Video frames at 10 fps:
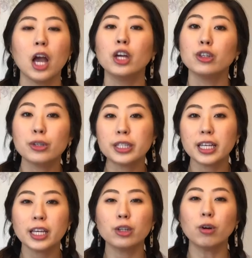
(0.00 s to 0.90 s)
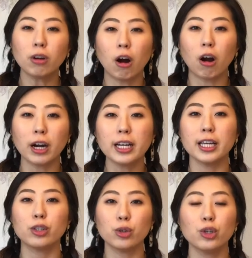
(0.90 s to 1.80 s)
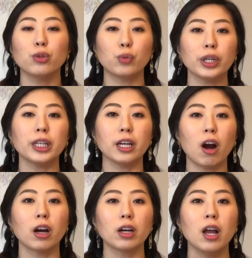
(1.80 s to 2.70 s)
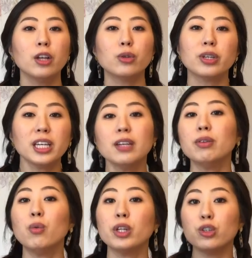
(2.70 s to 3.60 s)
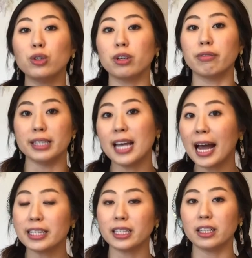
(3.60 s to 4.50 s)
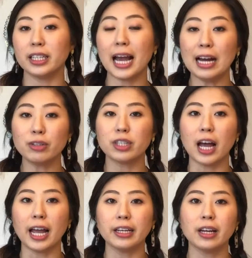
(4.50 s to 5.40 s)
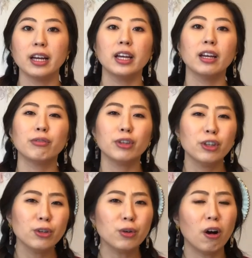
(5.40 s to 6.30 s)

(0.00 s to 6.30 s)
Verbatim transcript: You see, your heart is who you really are. So even when you look fantastic on the outside, if you